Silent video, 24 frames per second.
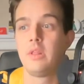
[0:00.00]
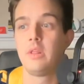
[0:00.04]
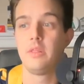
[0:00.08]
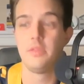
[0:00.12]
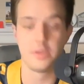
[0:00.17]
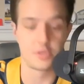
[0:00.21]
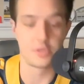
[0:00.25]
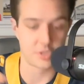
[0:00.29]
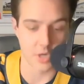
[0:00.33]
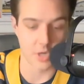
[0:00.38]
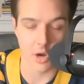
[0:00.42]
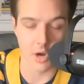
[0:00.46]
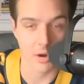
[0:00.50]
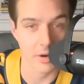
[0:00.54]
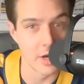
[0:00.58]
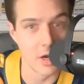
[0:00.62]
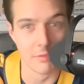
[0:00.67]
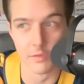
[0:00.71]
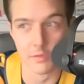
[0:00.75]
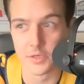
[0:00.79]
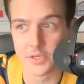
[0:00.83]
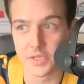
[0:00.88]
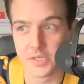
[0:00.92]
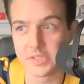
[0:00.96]
the
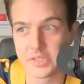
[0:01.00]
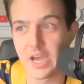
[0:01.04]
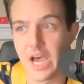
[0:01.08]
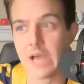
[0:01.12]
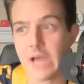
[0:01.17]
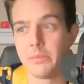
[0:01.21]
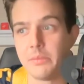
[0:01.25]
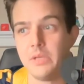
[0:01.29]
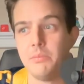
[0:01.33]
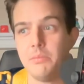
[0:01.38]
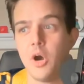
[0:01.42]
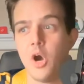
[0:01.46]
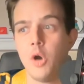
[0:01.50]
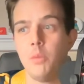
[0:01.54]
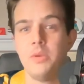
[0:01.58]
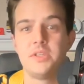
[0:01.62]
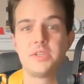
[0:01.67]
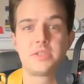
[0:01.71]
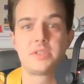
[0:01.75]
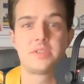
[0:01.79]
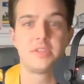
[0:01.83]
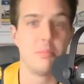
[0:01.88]
turnovers and timely moments,